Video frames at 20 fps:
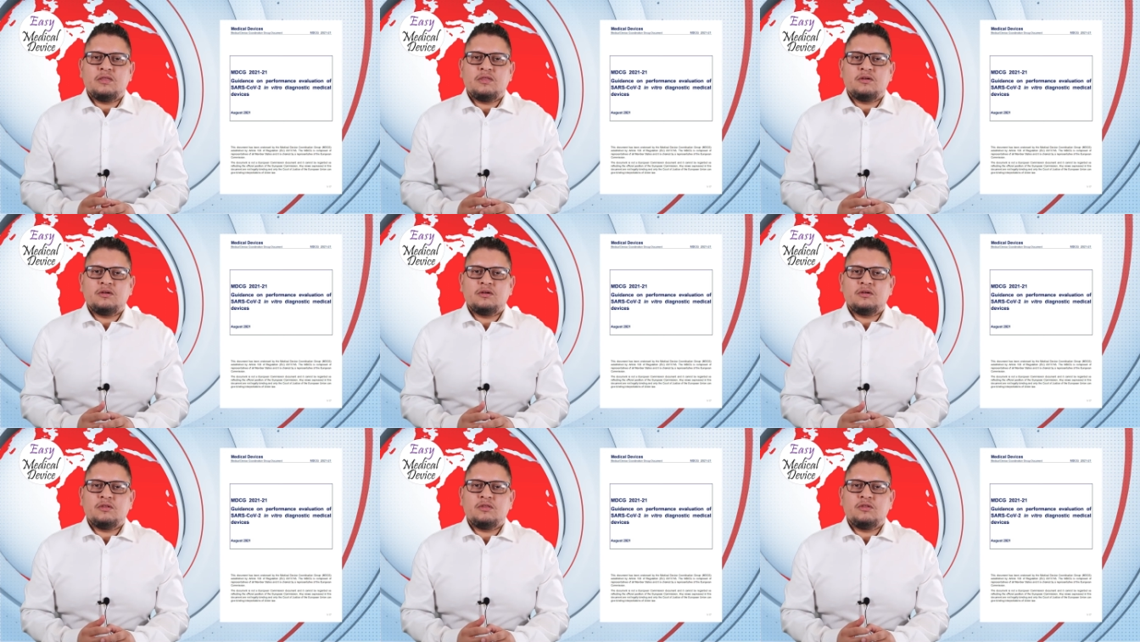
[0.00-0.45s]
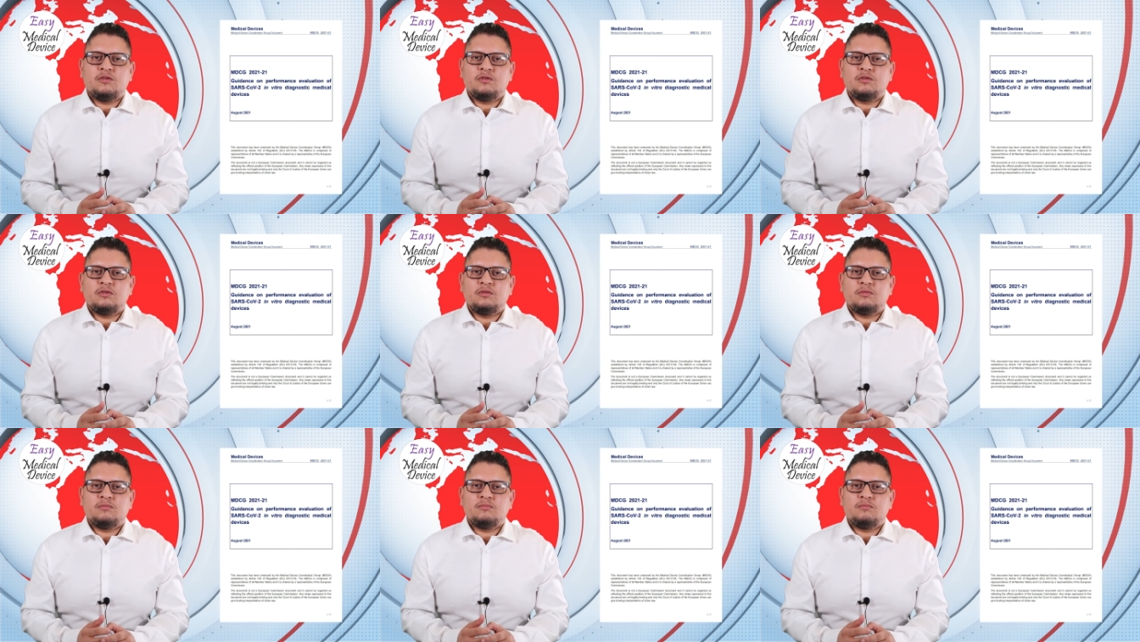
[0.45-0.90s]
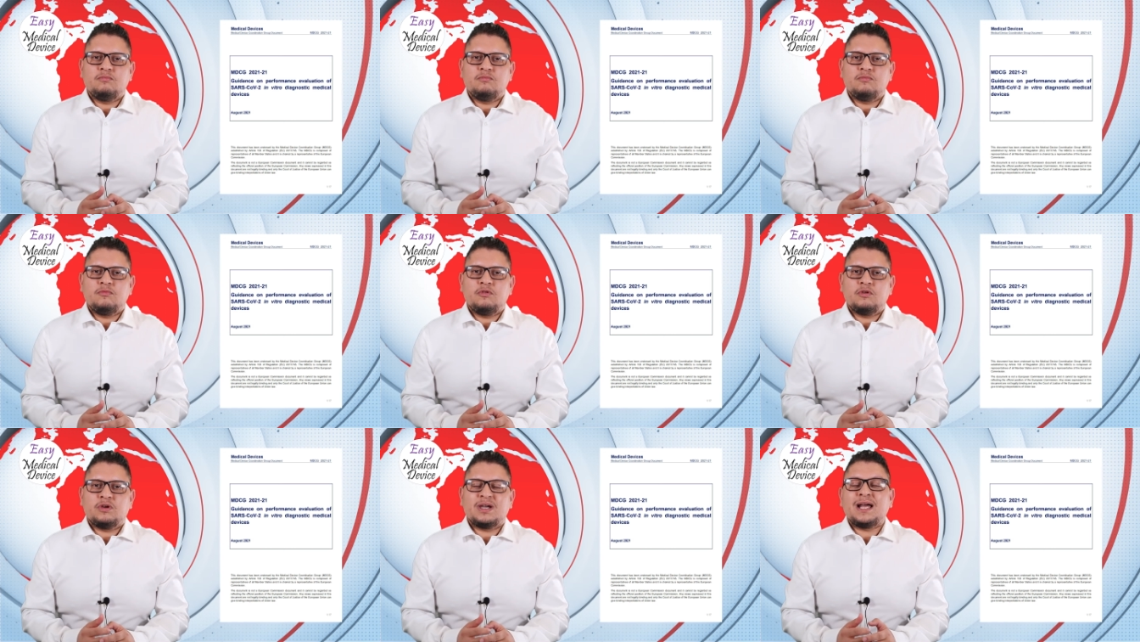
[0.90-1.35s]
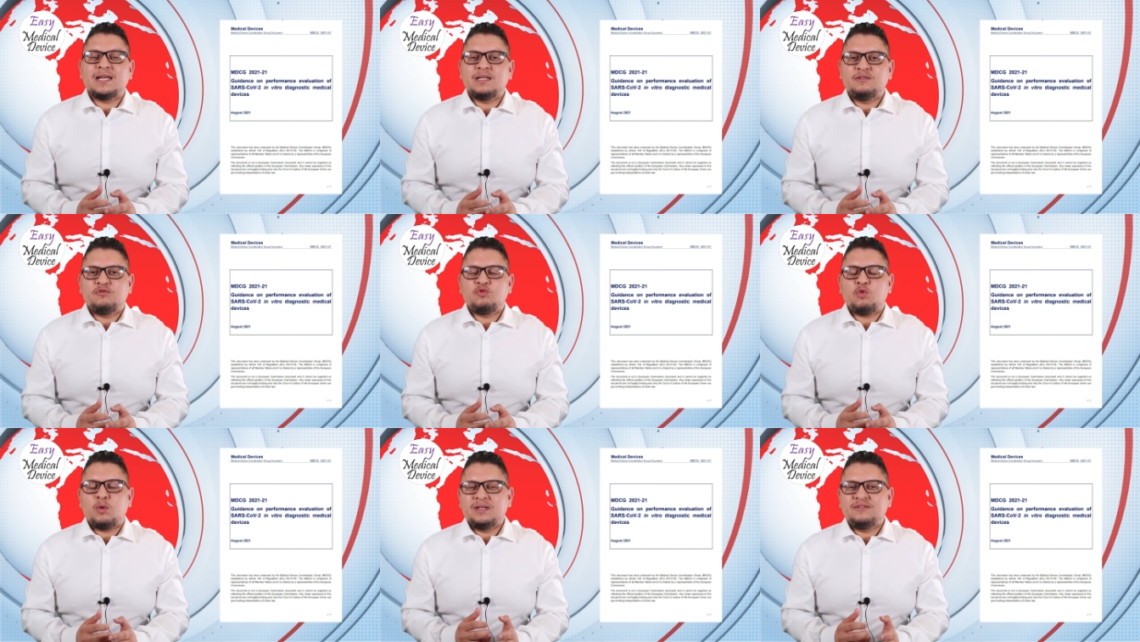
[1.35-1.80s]
the the the
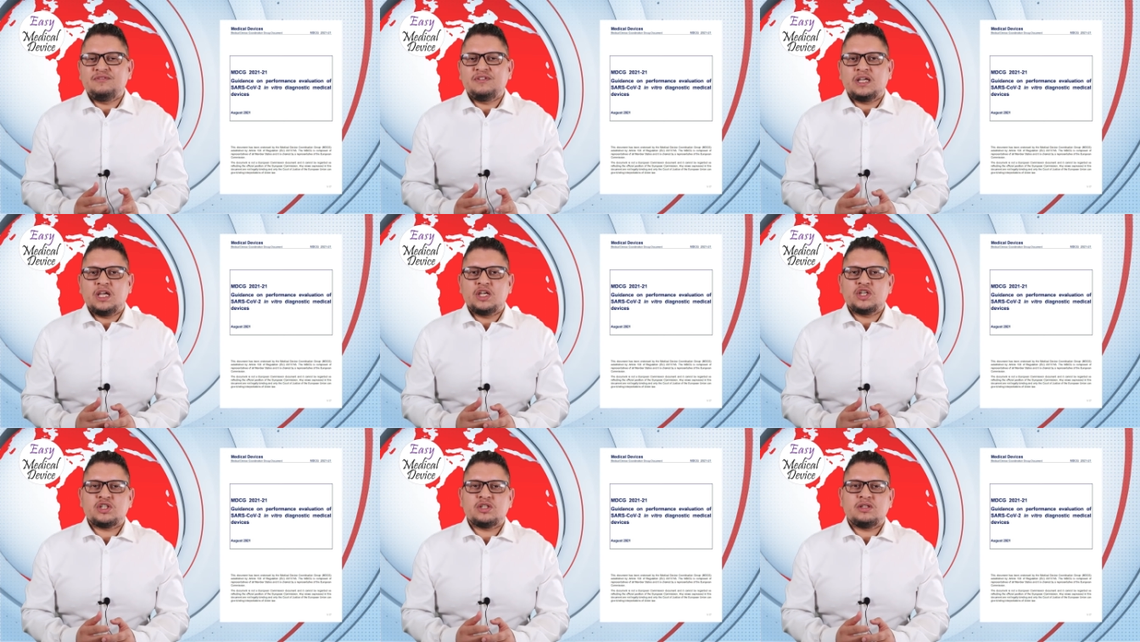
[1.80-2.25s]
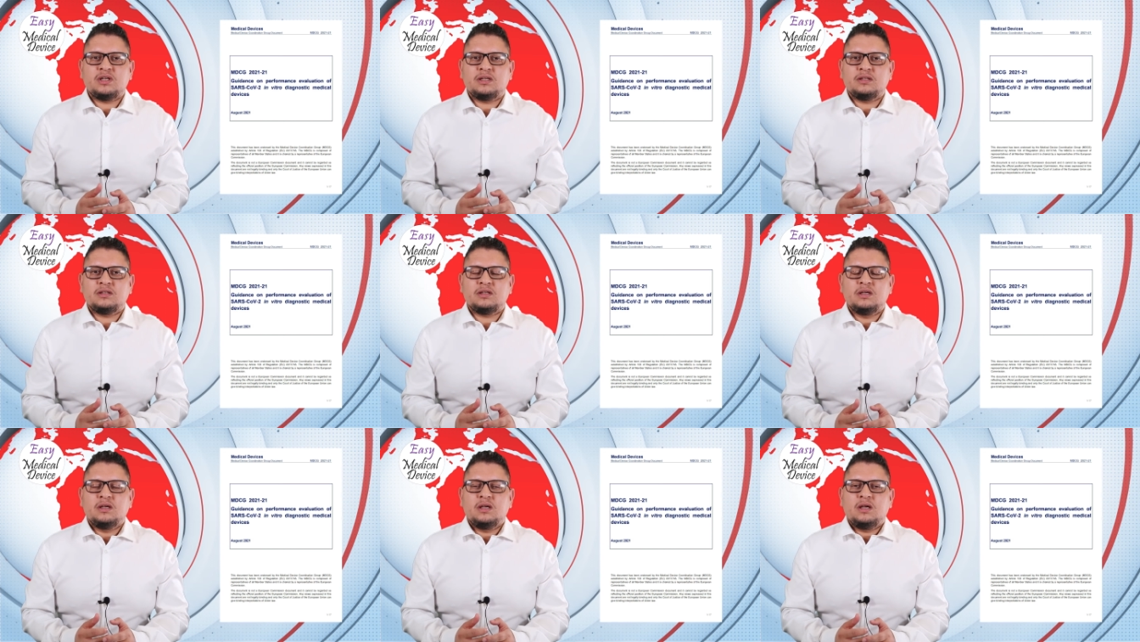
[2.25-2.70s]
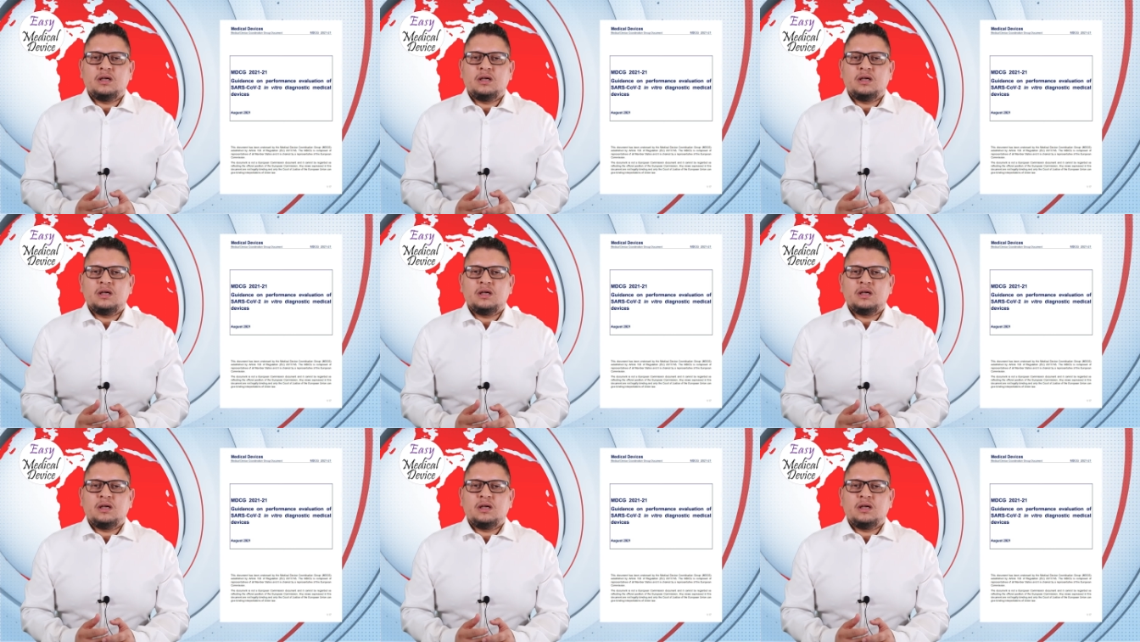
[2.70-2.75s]
calif qualification and